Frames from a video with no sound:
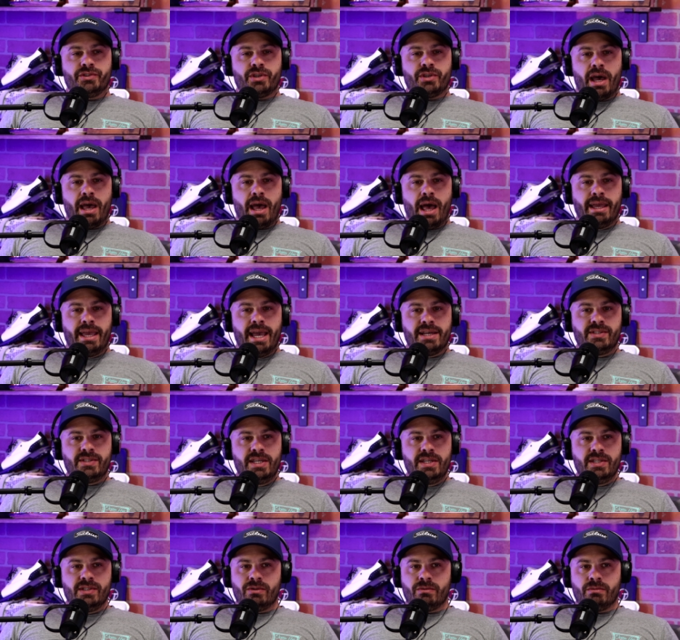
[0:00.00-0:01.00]
I guess
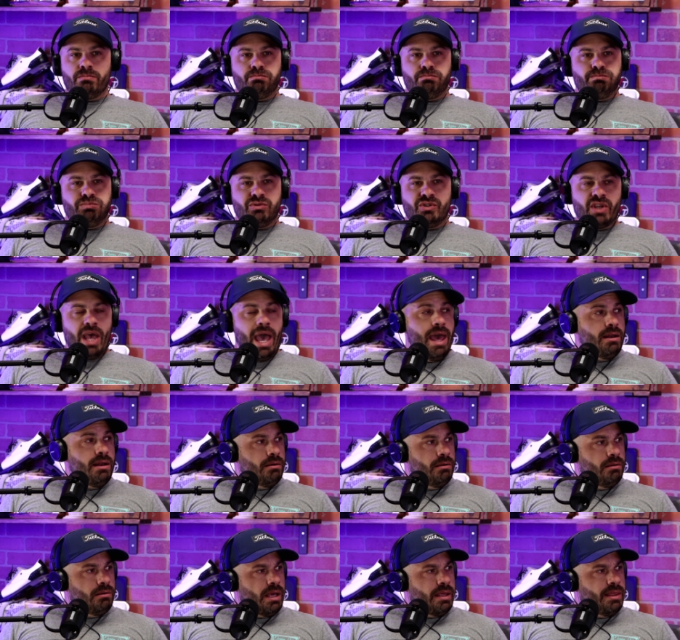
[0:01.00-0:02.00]
he's set.
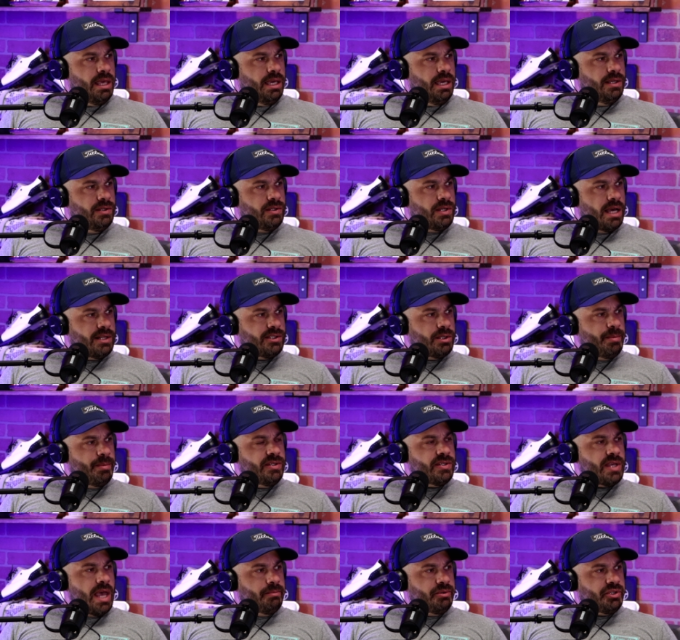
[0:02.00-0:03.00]
I think he's got some
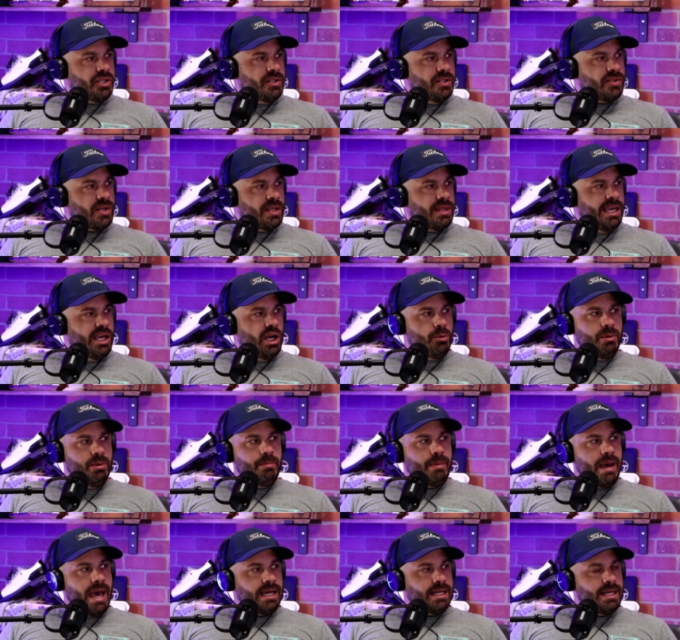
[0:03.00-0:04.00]
exemptions. I think he'll be
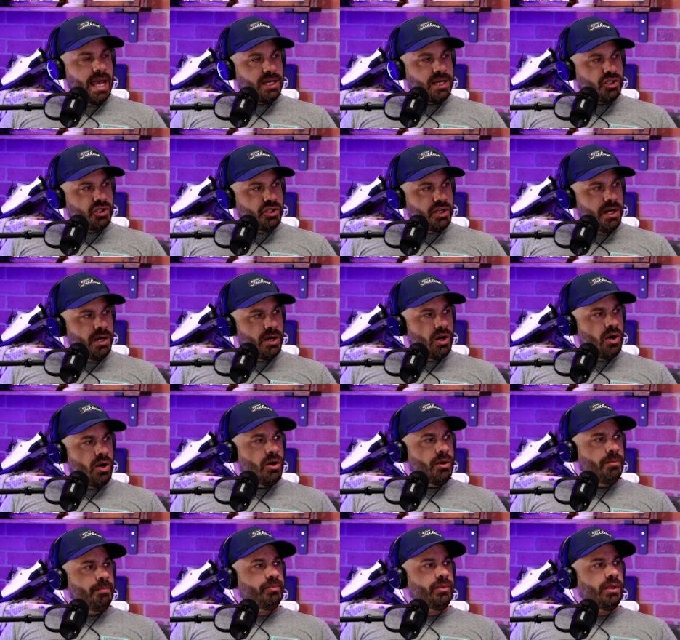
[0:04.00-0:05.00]
back next
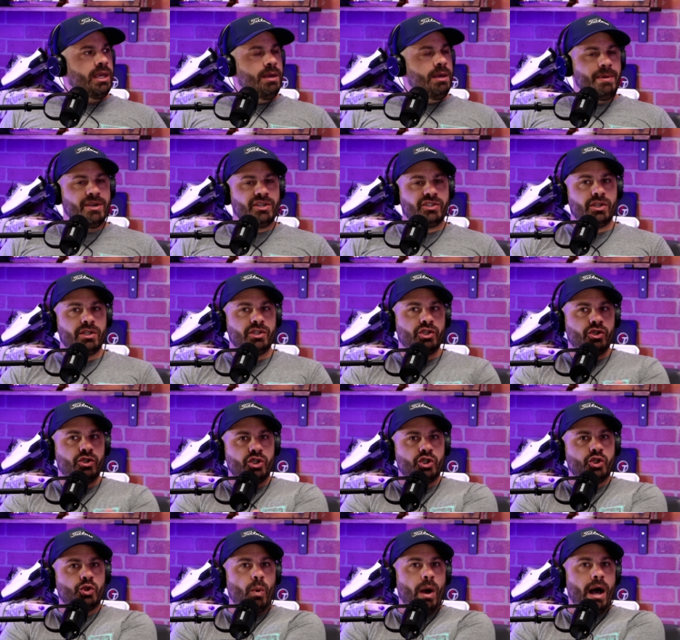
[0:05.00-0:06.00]
year. He missed the
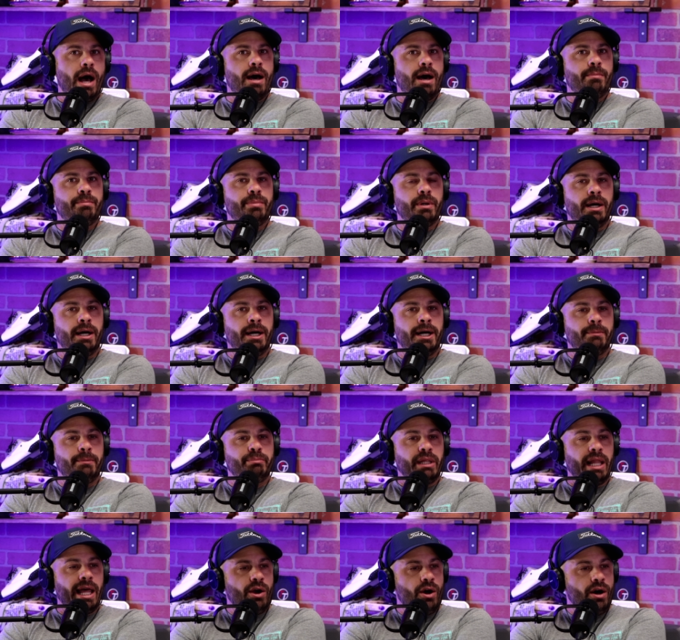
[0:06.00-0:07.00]
Schwab
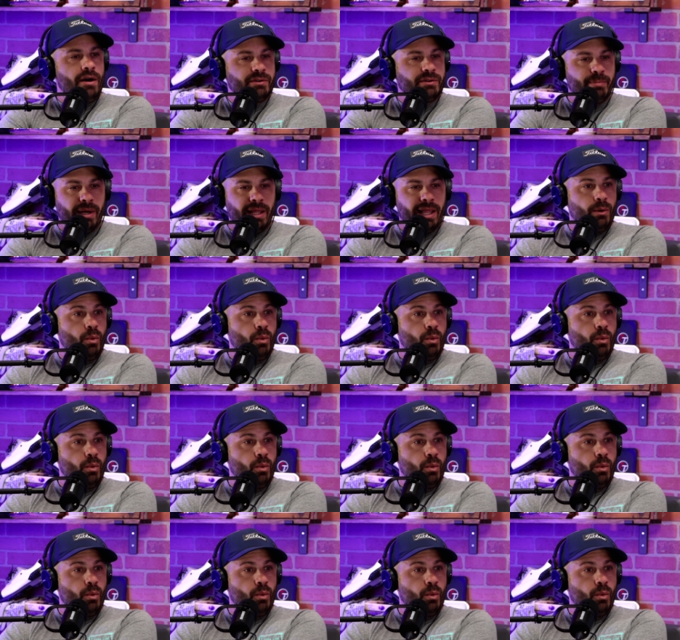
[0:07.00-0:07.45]
playoffs by like